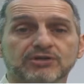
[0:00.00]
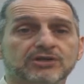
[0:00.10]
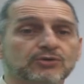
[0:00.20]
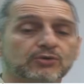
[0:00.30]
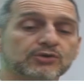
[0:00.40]

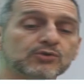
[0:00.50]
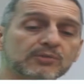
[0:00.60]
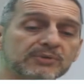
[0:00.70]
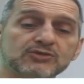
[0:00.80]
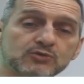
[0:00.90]
or you are
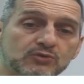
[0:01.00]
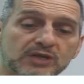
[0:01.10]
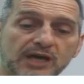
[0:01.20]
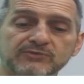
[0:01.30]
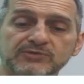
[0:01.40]
being too
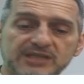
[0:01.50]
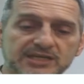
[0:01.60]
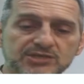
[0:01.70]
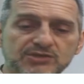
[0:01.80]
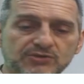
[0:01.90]

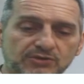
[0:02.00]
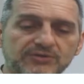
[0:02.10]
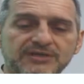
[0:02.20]
confrontational.